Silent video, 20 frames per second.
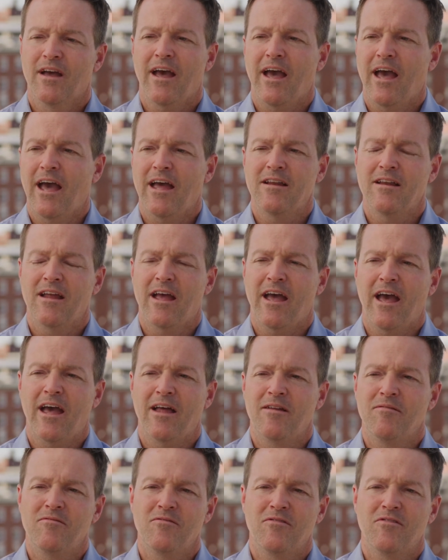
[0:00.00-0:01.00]

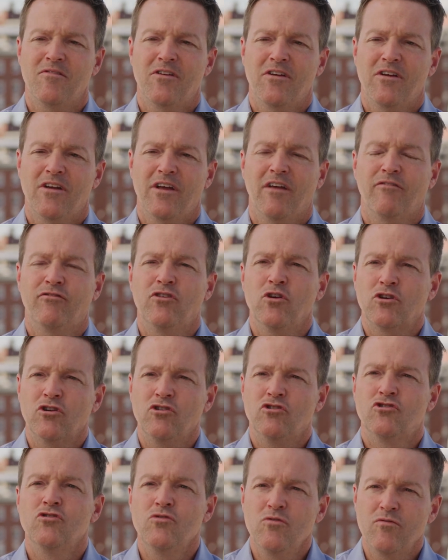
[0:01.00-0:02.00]
And if you
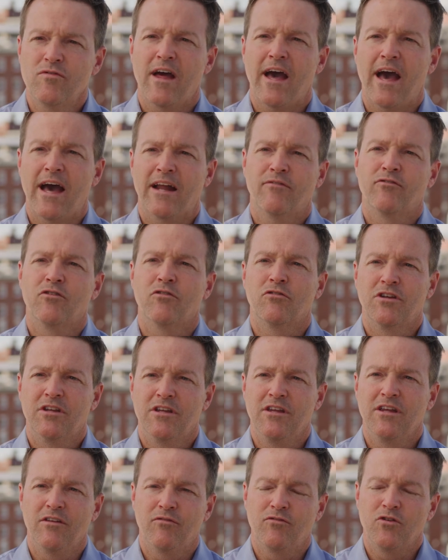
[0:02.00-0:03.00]
can do that, if you
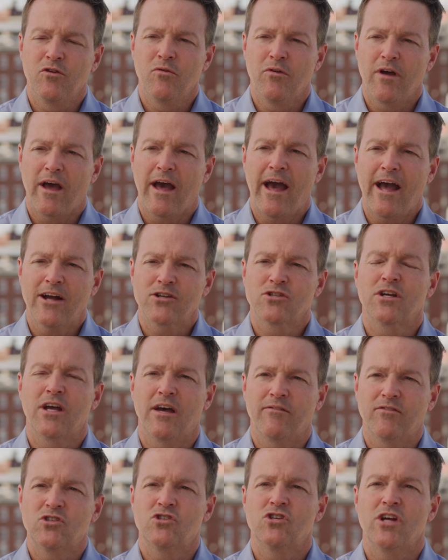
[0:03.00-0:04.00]
actually
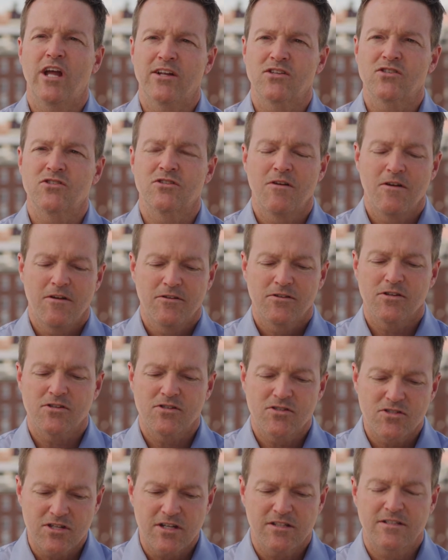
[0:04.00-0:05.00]
have a chance to
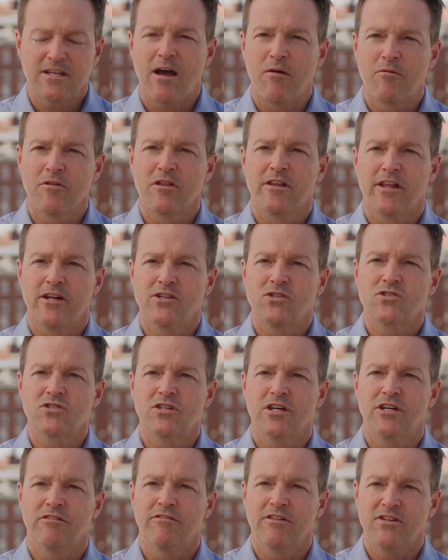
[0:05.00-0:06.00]
sit down with a
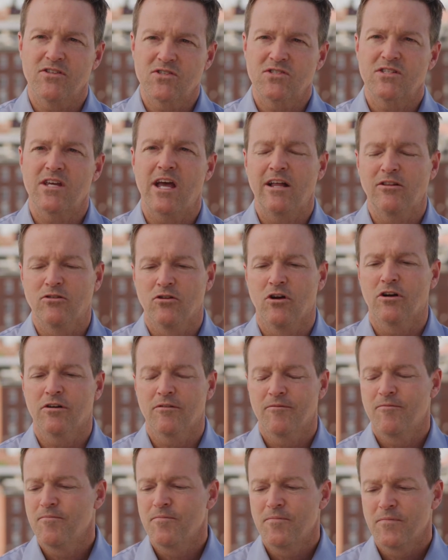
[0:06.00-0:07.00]
legislator and say, look,
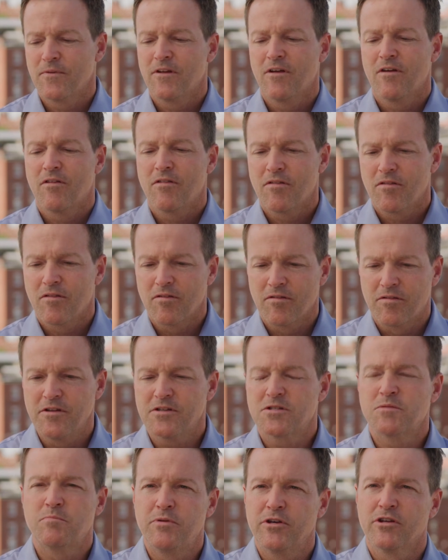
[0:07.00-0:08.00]

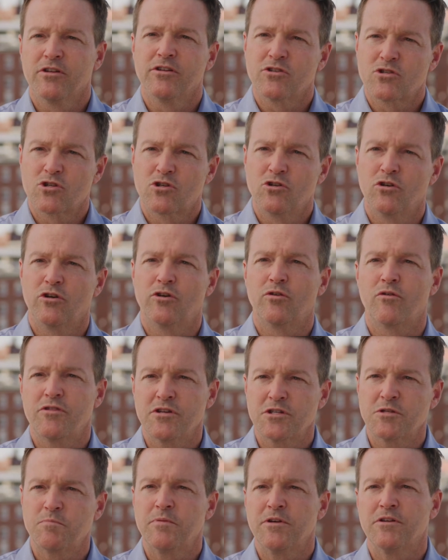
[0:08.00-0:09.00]
this bill is good or
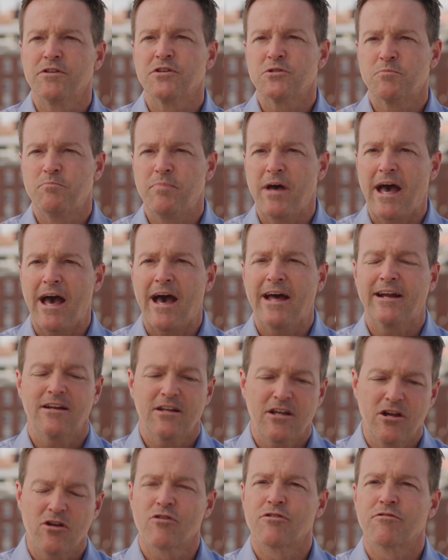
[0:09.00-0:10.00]
this bill is bad and
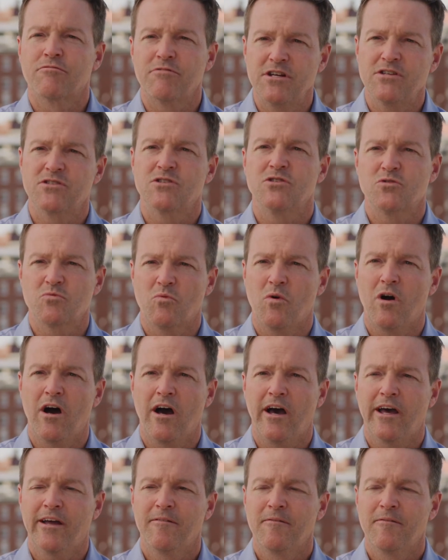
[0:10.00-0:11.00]
here are the reasons why,